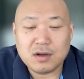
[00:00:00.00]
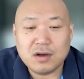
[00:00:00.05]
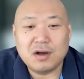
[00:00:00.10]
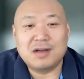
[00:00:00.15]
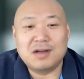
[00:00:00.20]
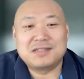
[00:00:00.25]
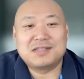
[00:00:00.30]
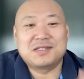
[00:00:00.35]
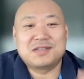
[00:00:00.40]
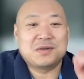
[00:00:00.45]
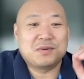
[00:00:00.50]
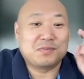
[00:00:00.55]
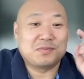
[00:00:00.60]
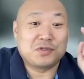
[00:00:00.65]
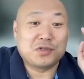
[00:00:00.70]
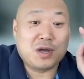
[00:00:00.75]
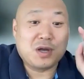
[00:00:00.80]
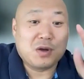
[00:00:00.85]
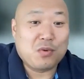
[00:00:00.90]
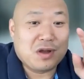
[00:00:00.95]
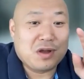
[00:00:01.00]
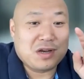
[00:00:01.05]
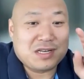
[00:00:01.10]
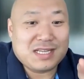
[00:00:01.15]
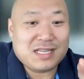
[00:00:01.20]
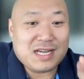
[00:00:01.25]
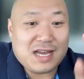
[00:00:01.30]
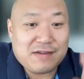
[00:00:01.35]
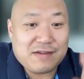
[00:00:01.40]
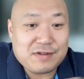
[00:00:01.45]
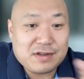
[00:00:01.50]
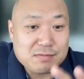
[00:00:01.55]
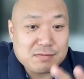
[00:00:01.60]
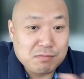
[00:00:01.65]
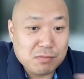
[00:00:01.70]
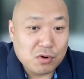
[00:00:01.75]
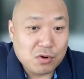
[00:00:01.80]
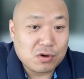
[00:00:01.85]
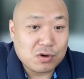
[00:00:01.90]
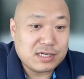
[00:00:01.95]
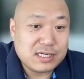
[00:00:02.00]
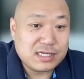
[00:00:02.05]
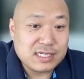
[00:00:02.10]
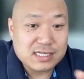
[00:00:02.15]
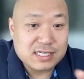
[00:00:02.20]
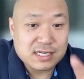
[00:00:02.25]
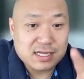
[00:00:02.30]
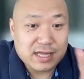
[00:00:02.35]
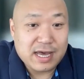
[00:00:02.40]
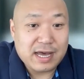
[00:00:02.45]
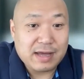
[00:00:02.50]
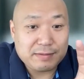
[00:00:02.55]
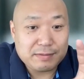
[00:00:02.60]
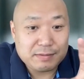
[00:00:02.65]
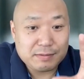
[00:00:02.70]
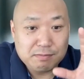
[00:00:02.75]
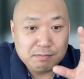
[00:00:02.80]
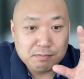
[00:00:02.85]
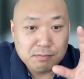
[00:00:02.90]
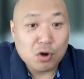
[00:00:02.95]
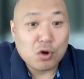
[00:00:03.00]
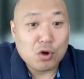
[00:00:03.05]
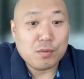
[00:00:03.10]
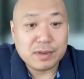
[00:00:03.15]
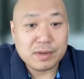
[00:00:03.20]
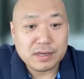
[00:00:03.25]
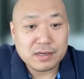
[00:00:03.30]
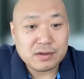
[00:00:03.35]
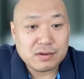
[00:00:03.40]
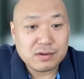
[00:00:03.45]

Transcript: Awesome. So I want to dive in more into that moment.